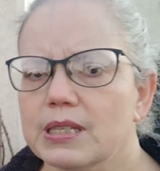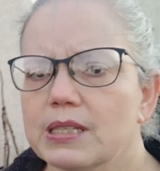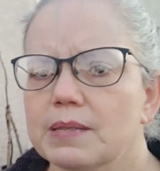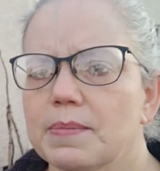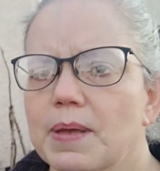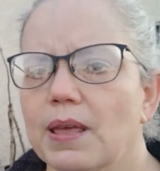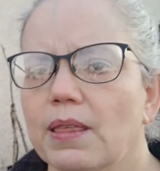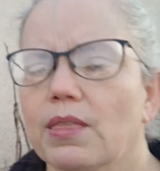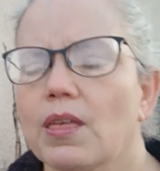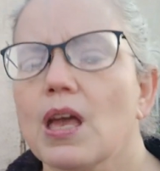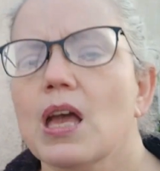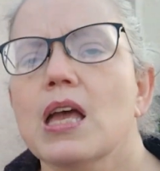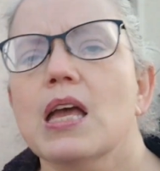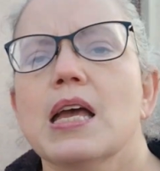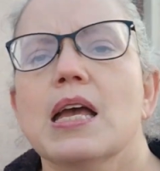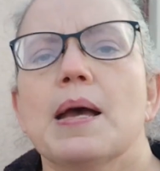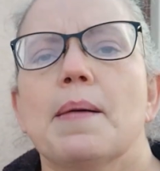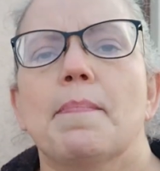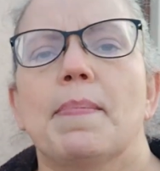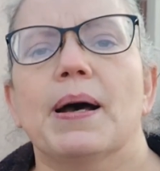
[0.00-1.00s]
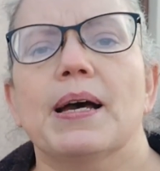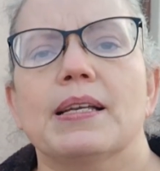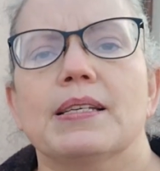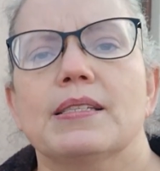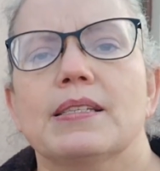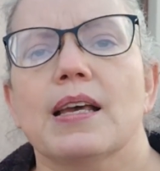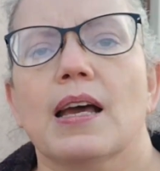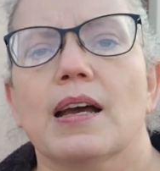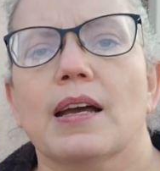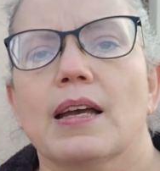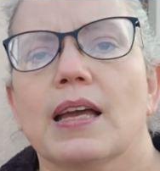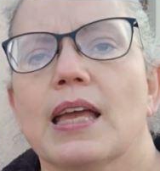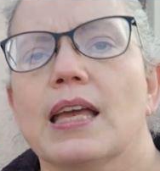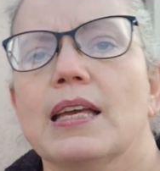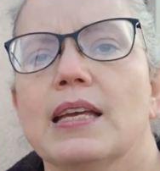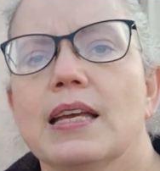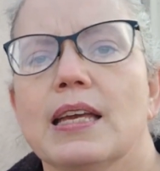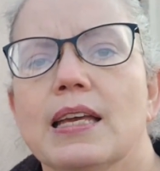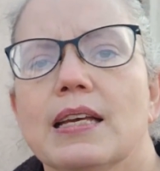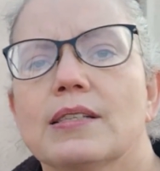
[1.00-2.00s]
Smith, but
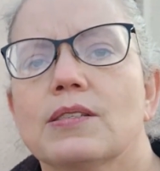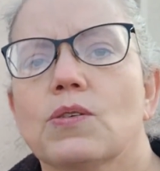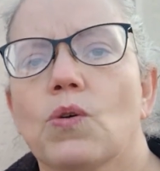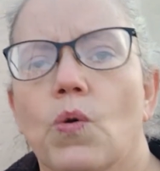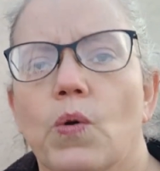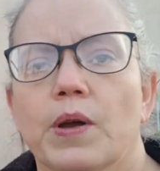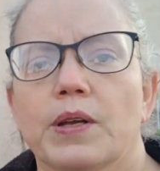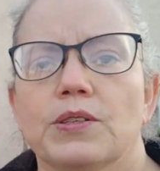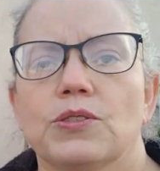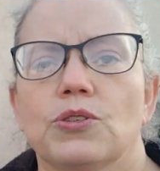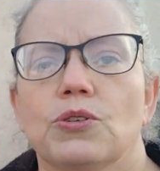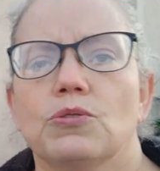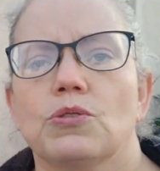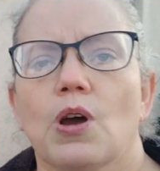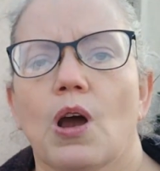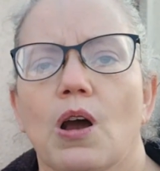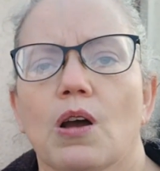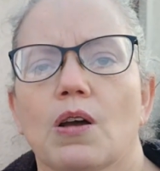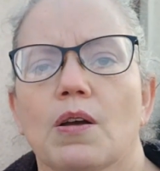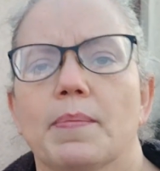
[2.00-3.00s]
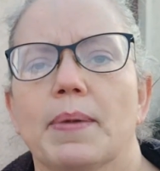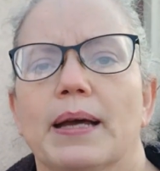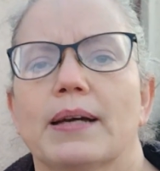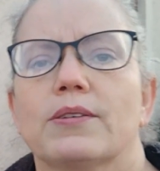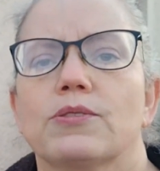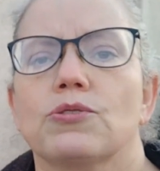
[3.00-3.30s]
he is going to talk about